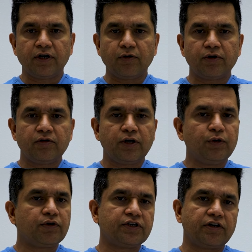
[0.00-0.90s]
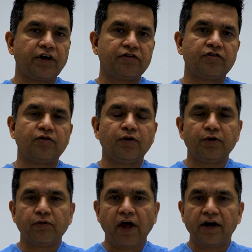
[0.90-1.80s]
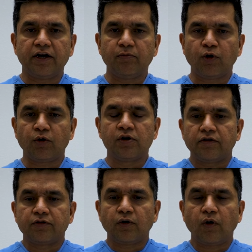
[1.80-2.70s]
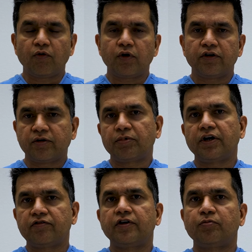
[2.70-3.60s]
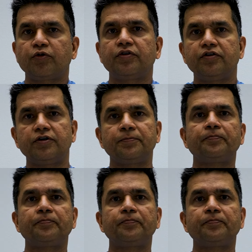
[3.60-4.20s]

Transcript: Now, the newer generations don't do that anymore. So overall, it's a pretty safe procedure.